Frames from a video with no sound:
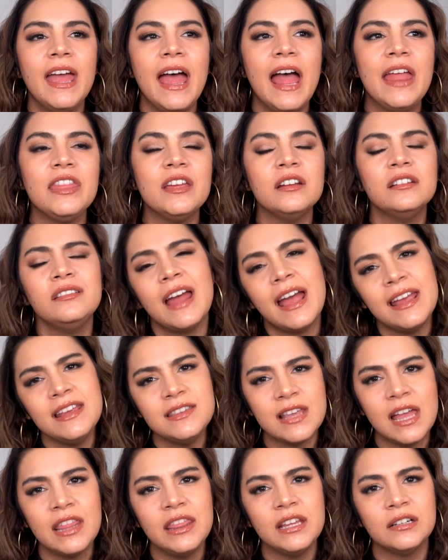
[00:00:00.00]
And they're
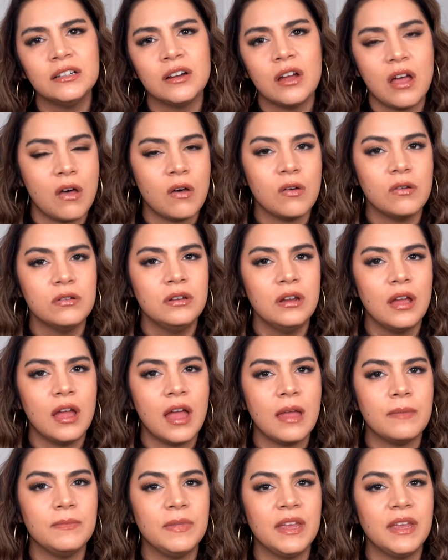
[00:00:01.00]
nice on their own um,